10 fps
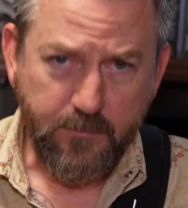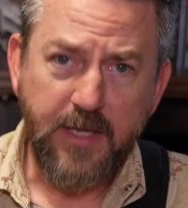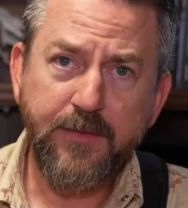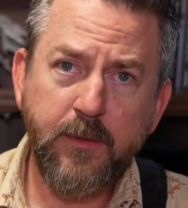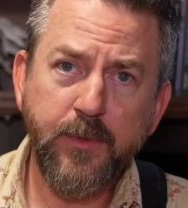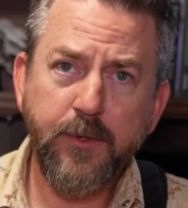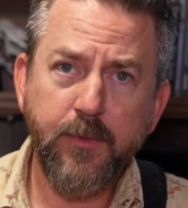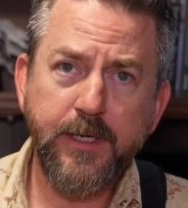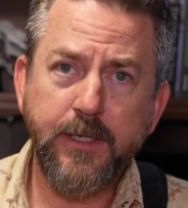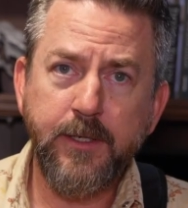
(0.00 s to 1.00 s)
then when you're
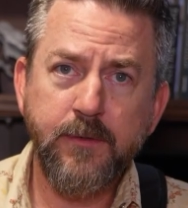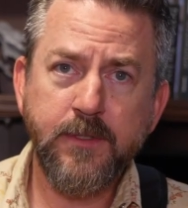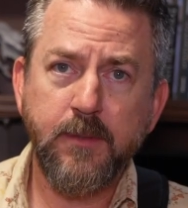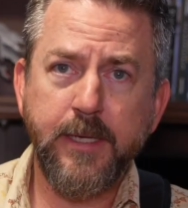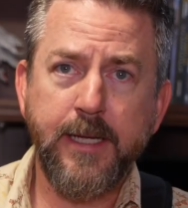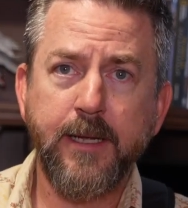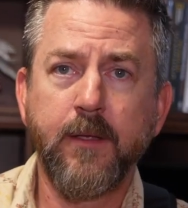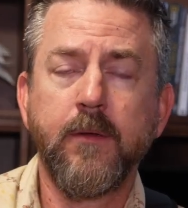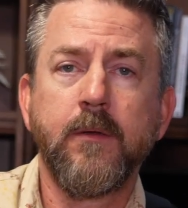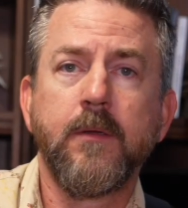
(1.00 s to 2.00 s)
ready to use the bag,
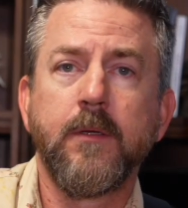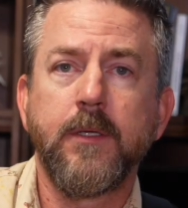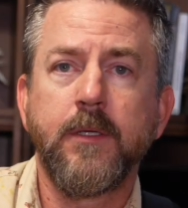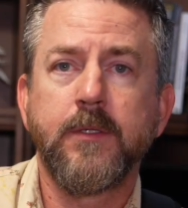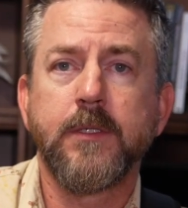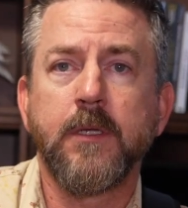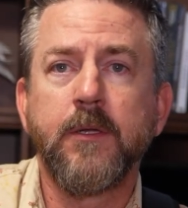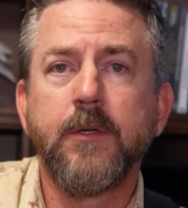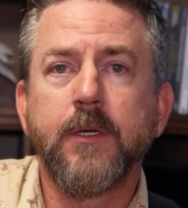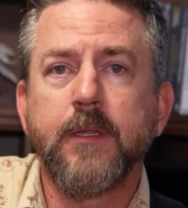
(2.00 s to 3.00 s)
you just
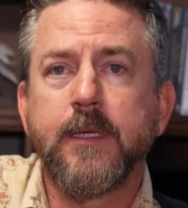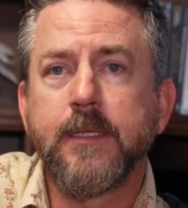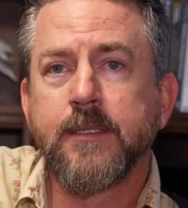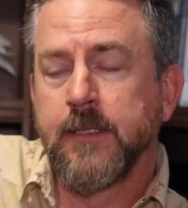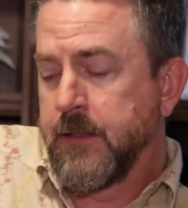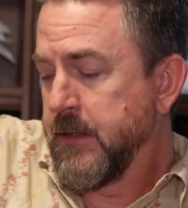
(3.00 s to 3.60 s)
unhook this,